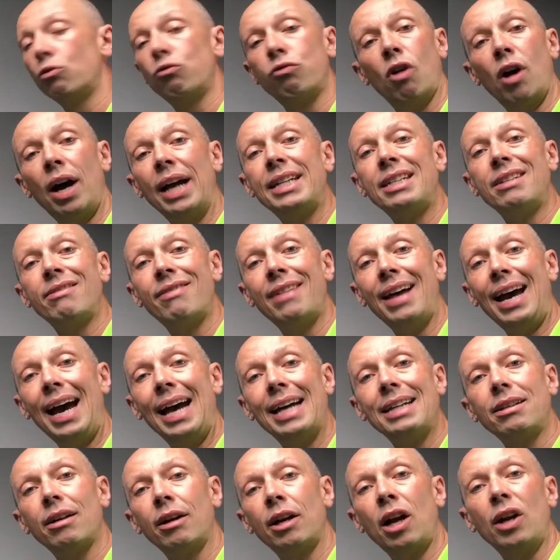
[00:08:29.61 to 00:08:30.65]
right of
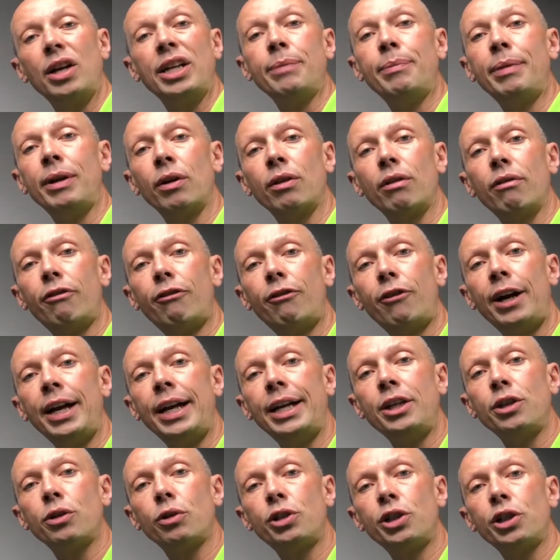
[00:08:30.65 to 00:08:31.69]
that, I'd only be on the
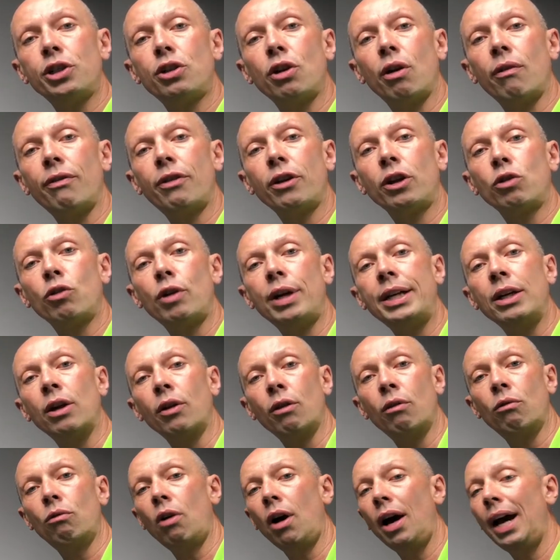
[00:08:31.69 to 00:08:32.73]
fringe or just off the green on the
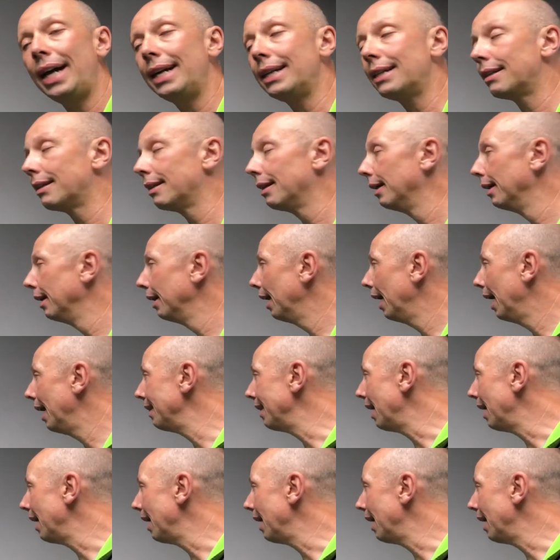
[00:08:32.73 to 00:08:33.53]
right, and